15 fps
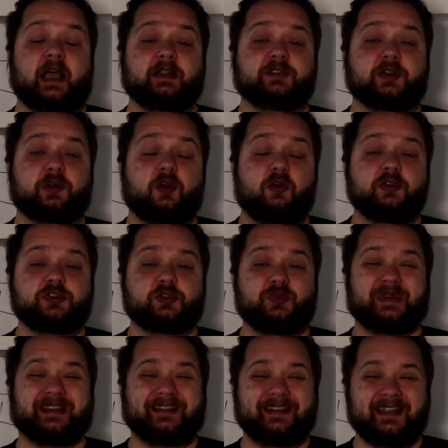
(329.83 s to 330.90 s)
and they're going to
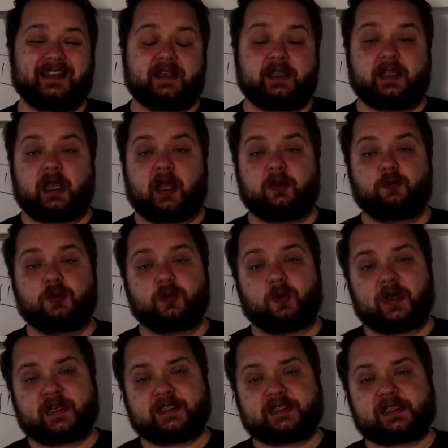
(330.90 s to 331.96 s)
be leading, I would
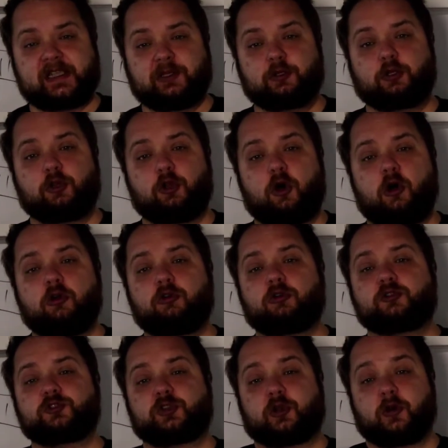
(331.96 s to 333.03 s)
want to say,
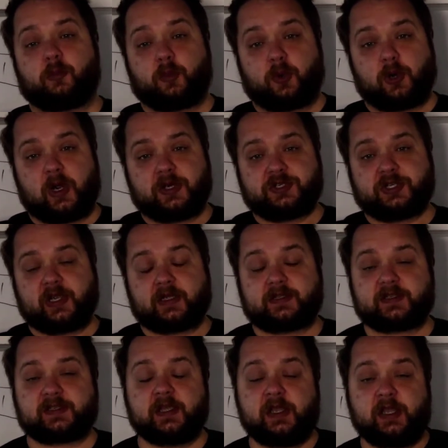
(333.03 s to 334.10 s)
longer term
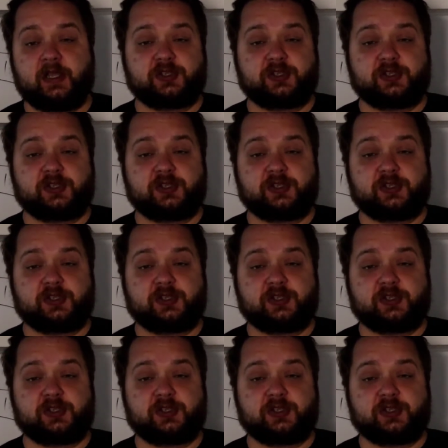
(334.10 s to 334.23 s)
projects.